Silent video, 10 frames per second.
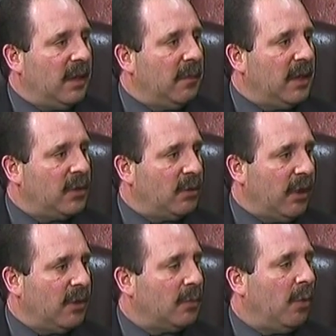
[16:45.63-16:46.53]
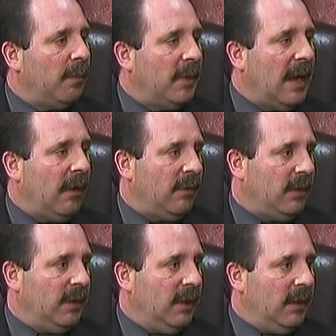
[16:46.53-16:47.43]
An administrator is more
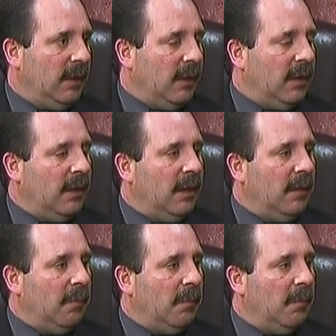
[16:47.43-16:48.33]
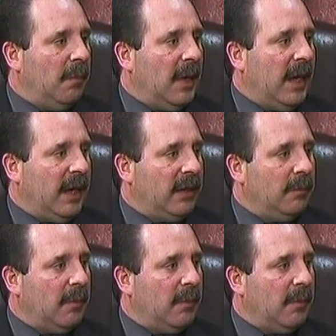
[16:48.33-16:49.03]
bound by